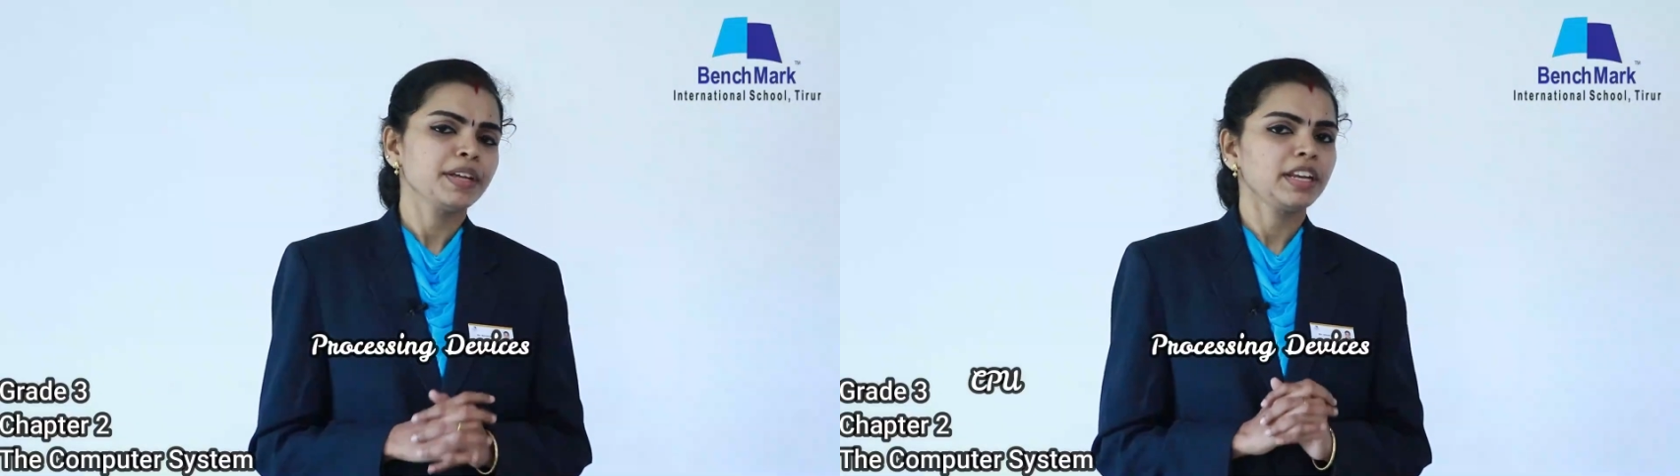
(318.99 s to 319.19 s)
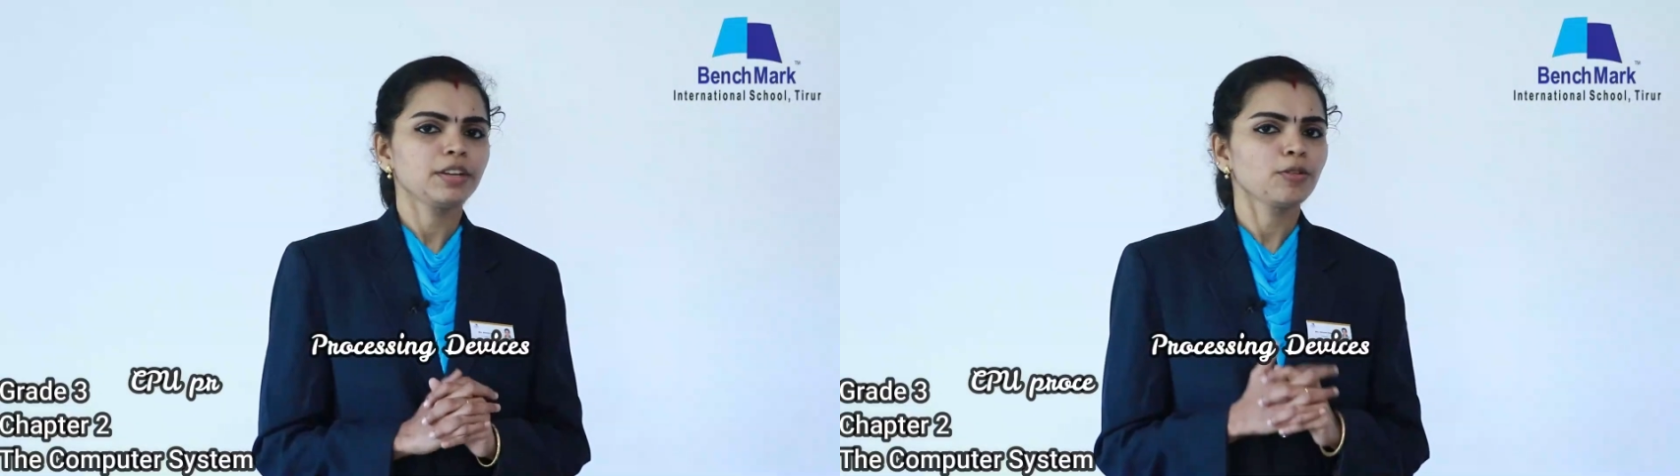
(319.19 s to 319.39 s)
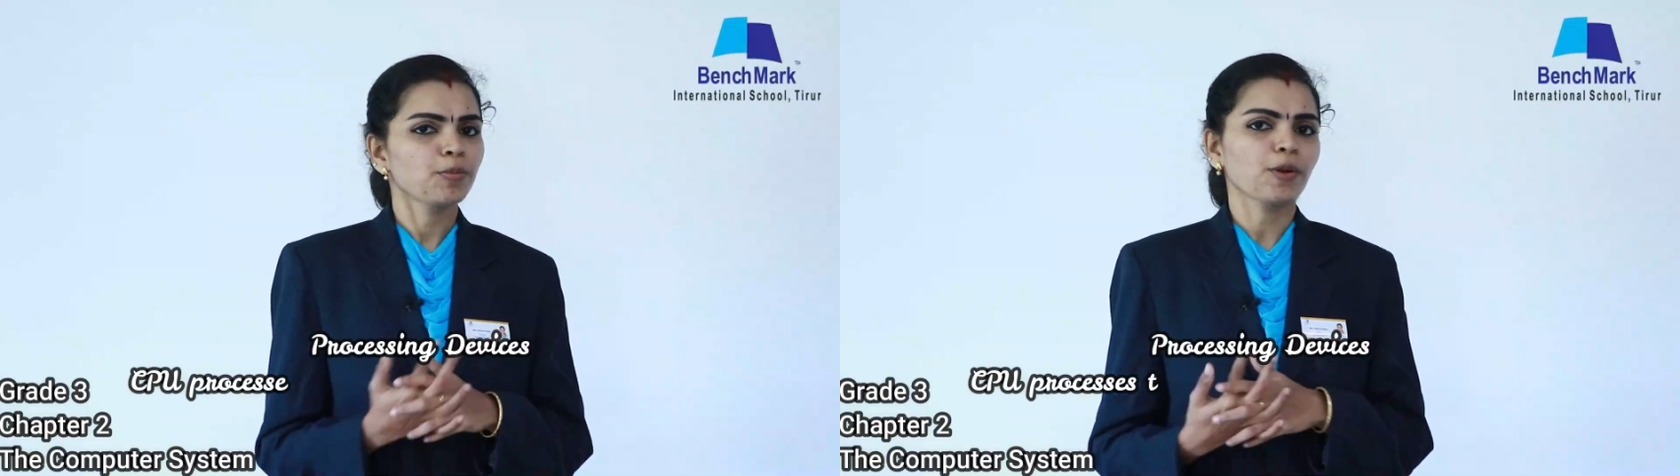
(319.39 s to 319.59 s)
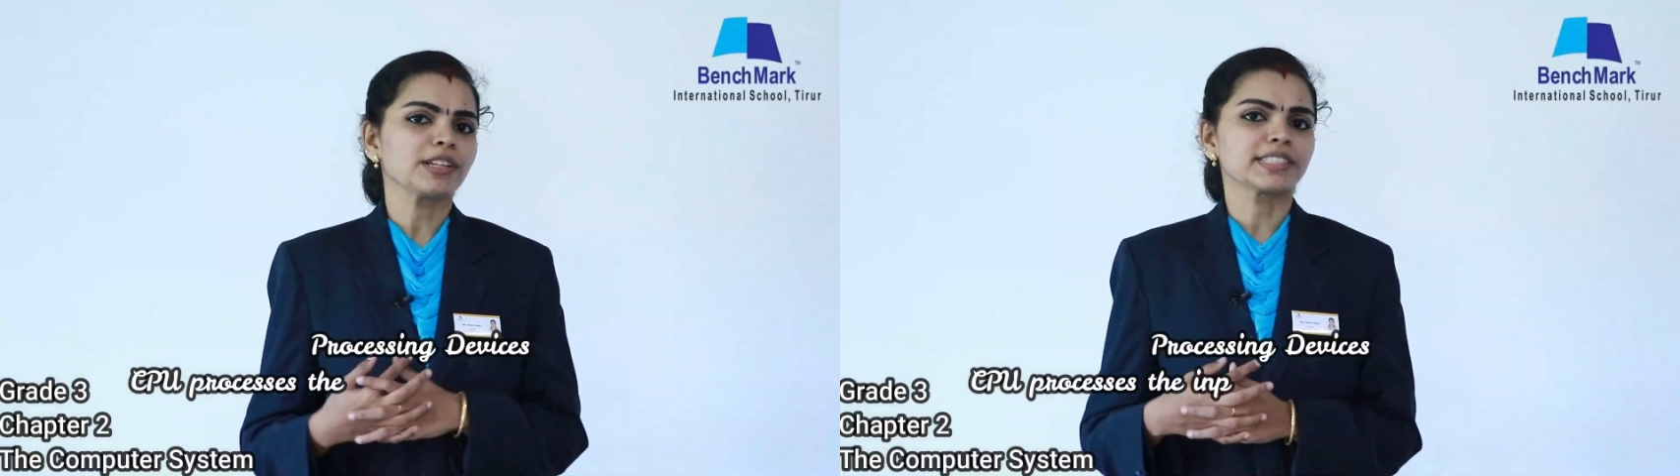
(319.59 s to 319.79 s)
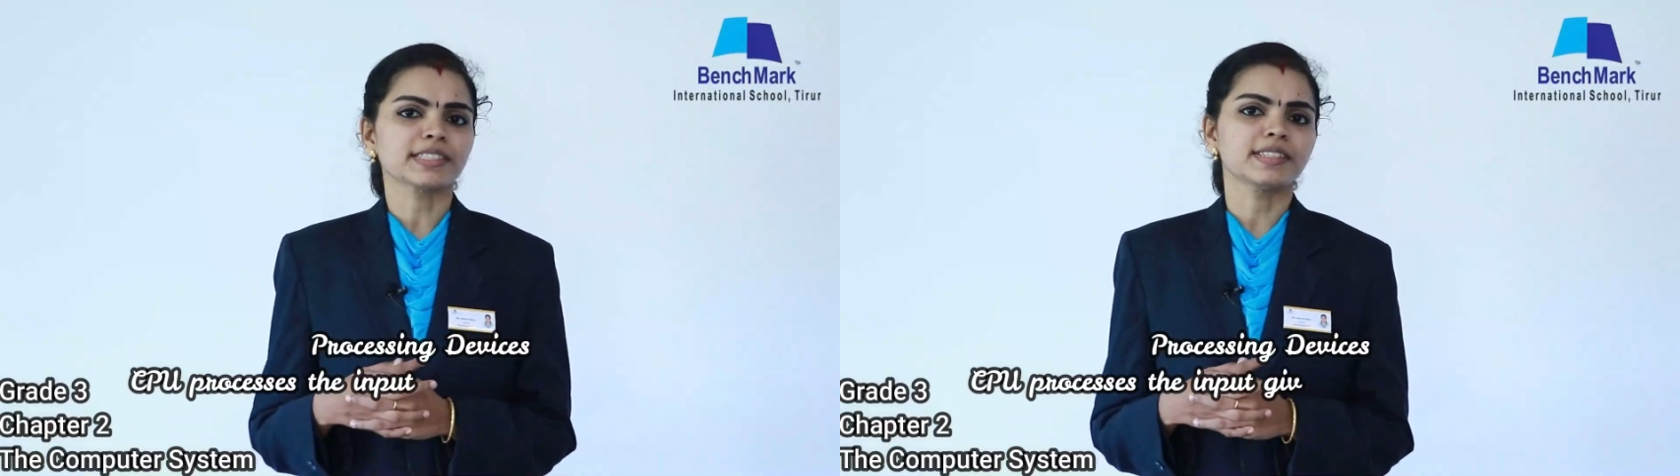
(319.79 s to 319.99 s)
we need to
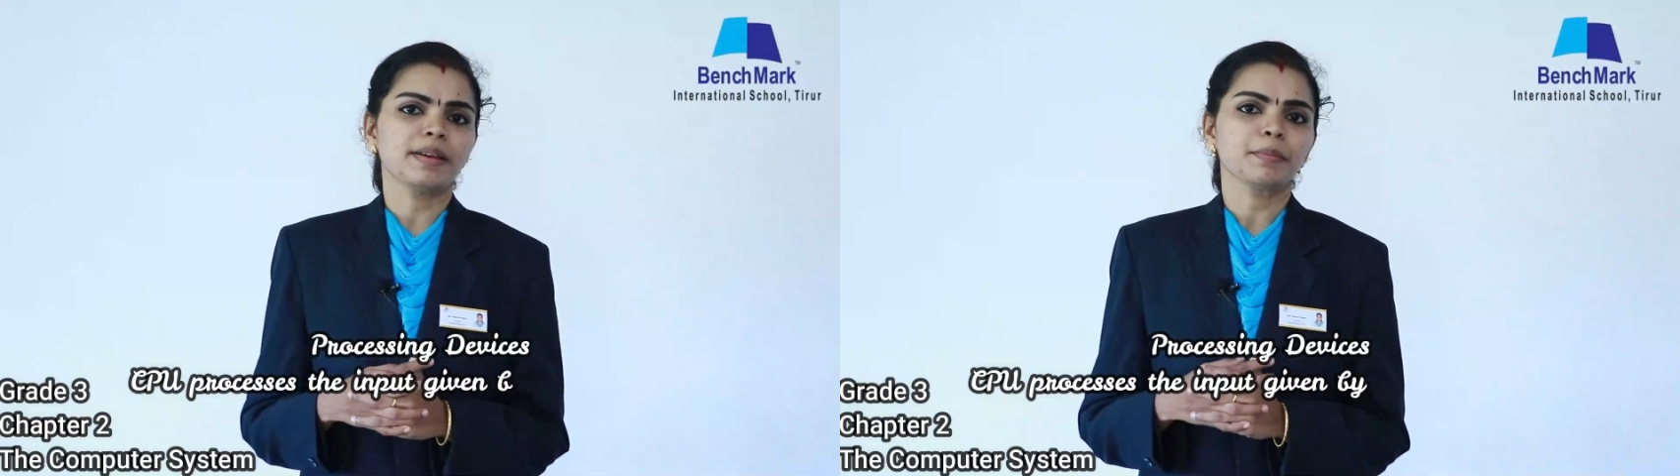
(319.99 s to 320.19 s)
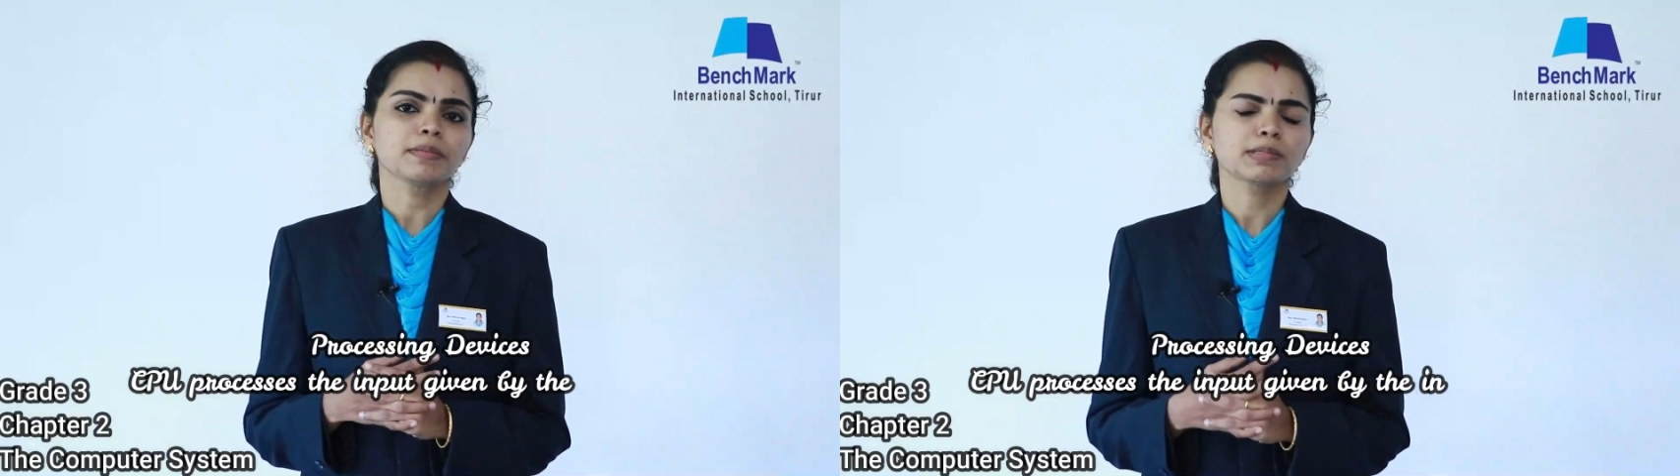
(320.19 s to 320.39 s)
process them.